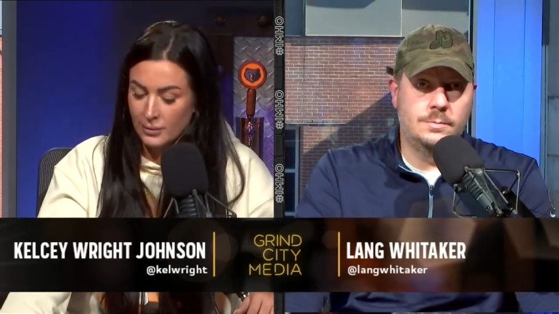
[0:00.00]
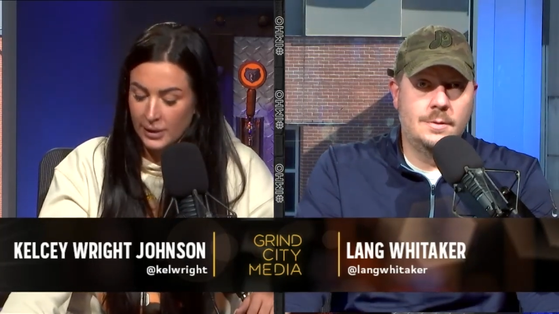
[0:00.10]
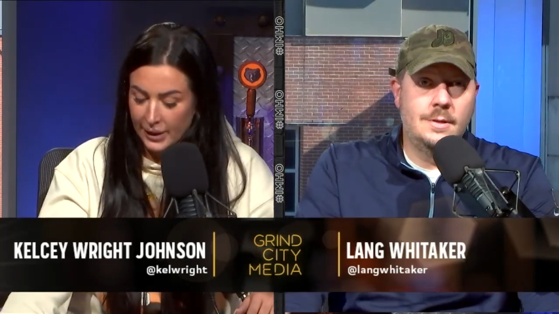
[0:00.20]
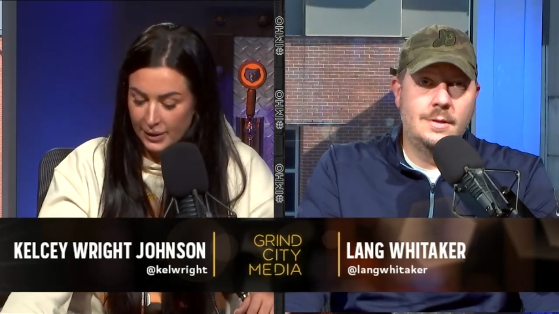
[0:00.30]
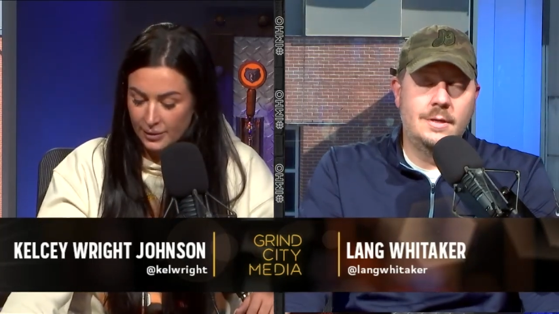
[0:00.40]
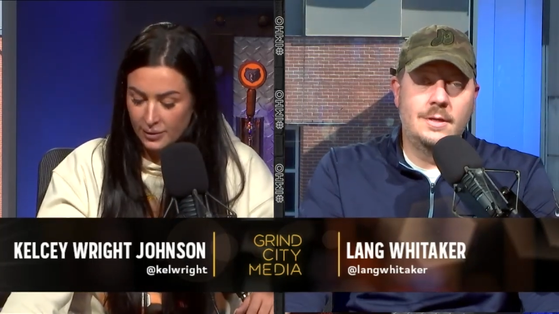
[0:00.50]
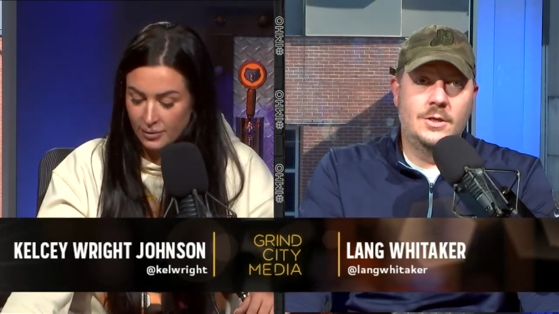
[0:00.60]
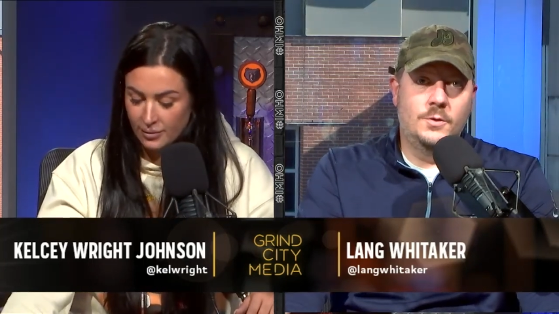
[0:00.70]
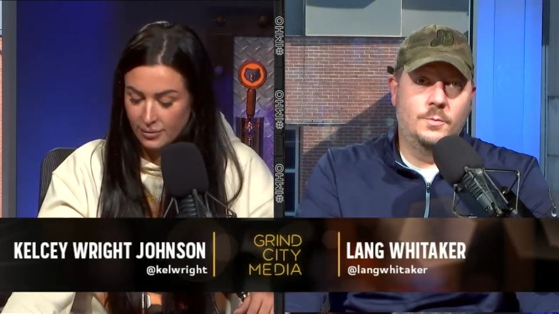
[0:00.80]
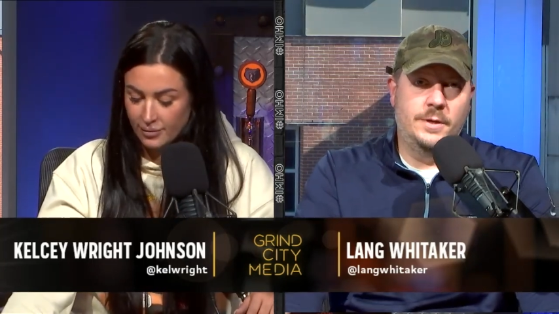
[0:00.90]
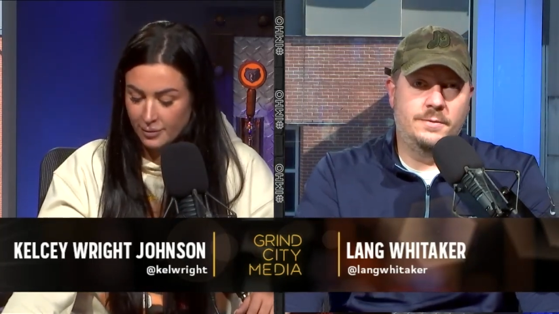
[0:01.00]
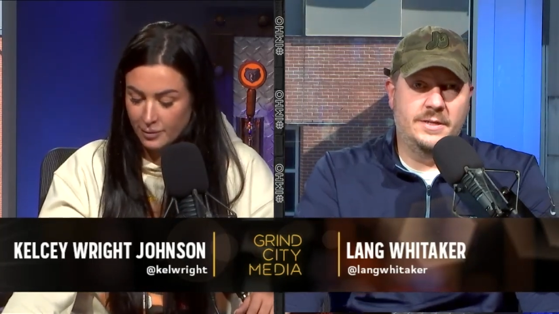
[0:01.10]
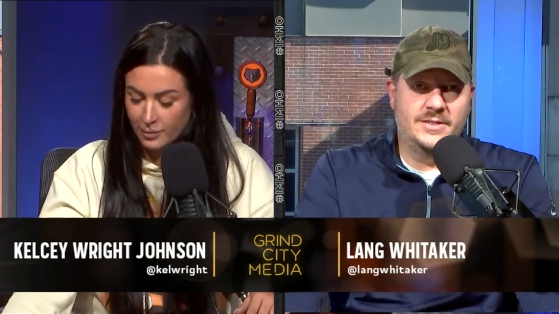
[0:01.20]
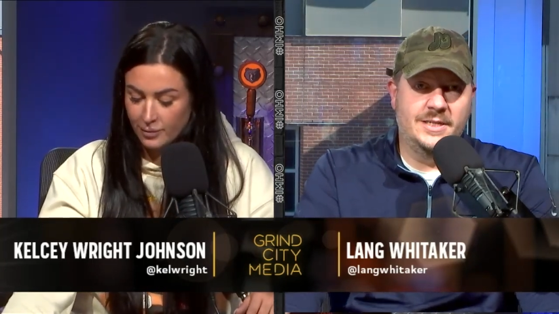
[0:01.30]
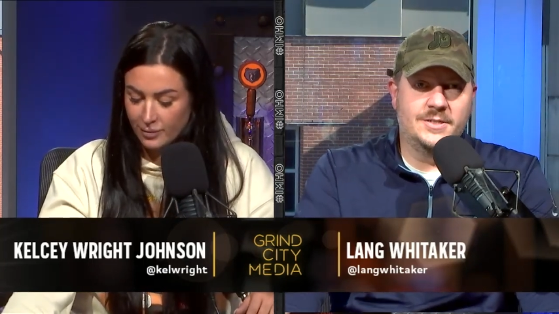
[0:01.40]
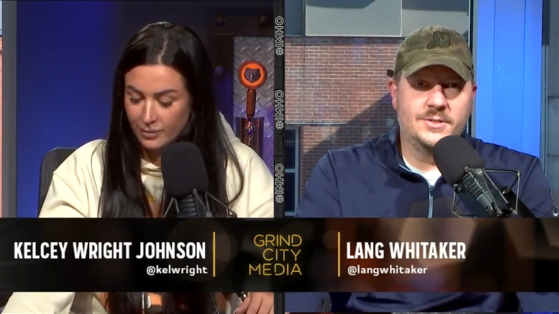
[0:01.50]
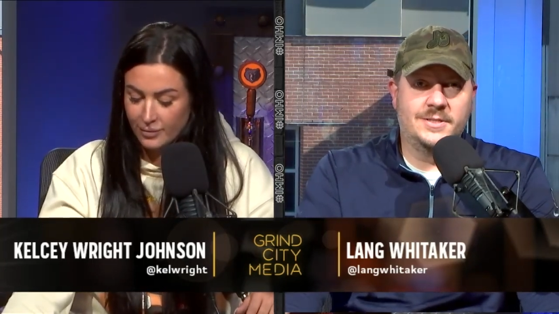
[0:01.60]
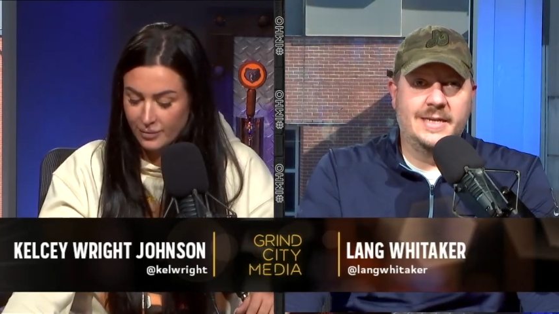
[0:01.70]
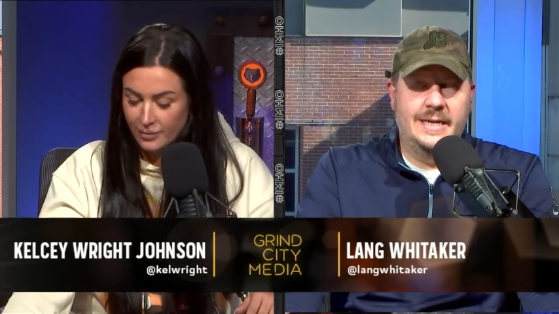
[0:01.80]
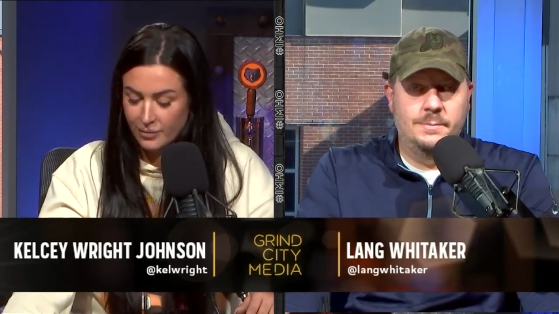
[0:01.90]
Speaker 1: Yeah with the Sixers
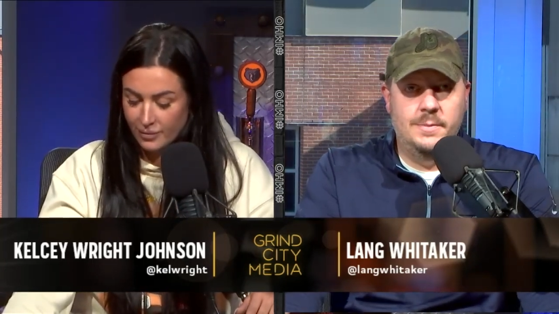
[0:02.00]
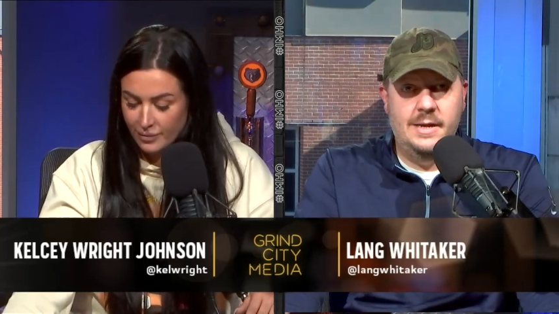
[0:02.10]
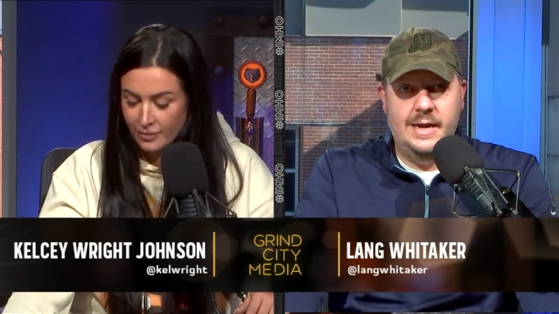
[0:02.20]
team.